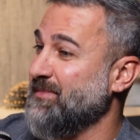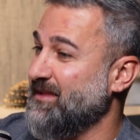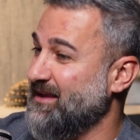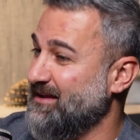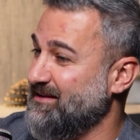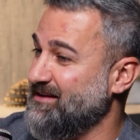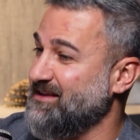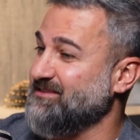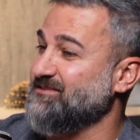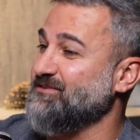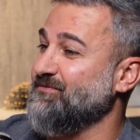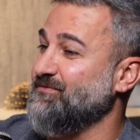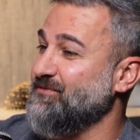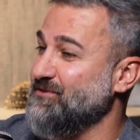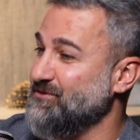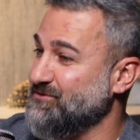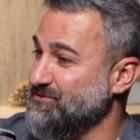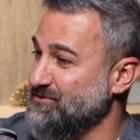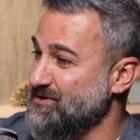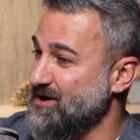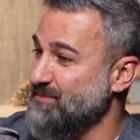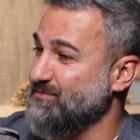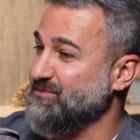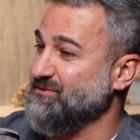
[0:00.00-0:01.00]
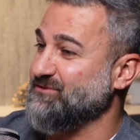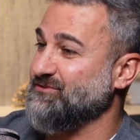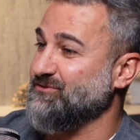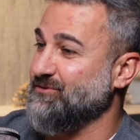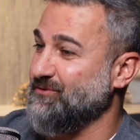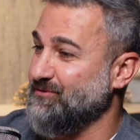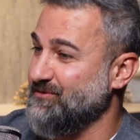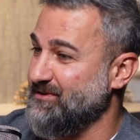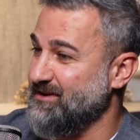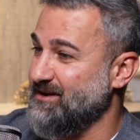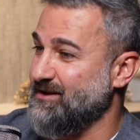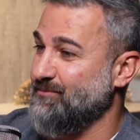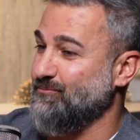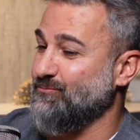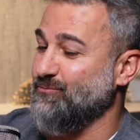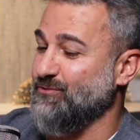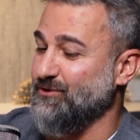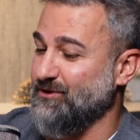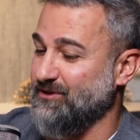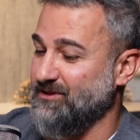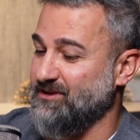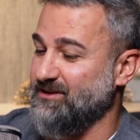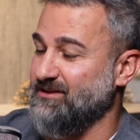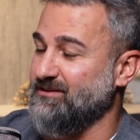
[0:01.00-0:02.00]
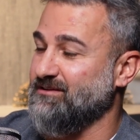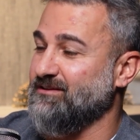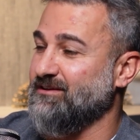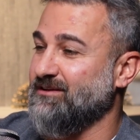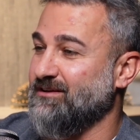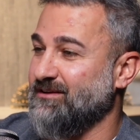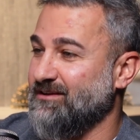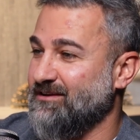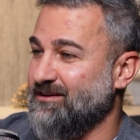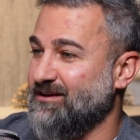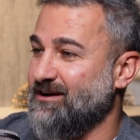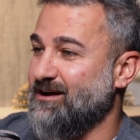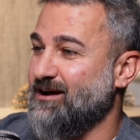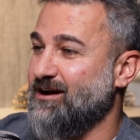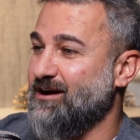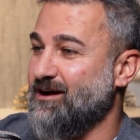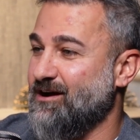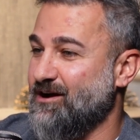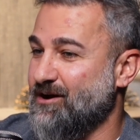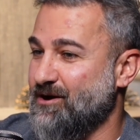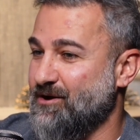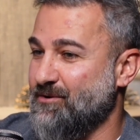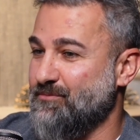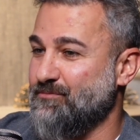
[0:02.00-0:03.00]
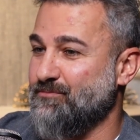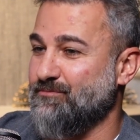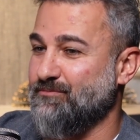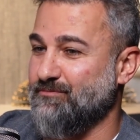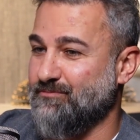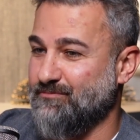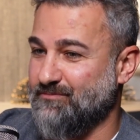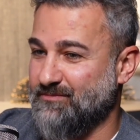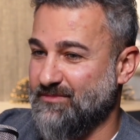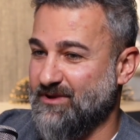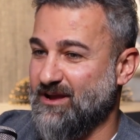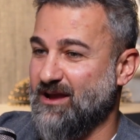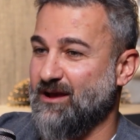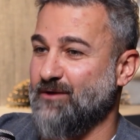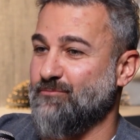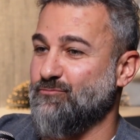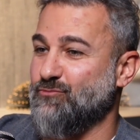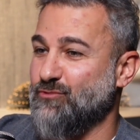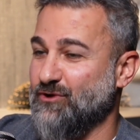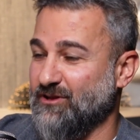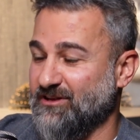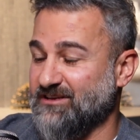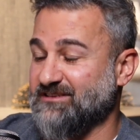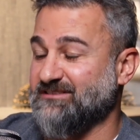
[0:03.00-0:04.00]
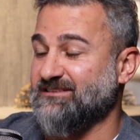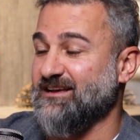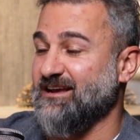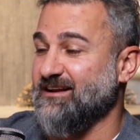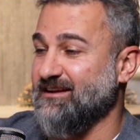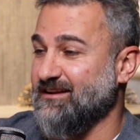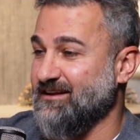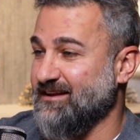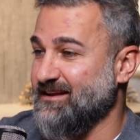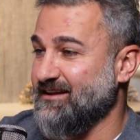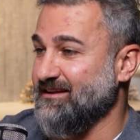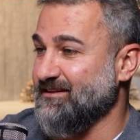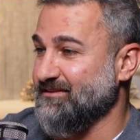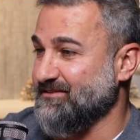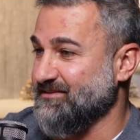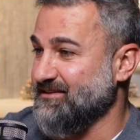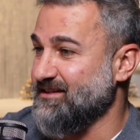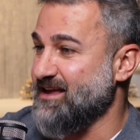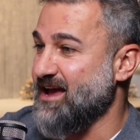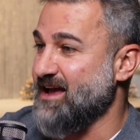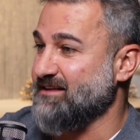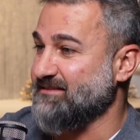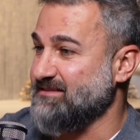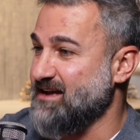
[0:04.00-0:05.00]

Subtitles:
And that's a future episode that I'm really excited to get into that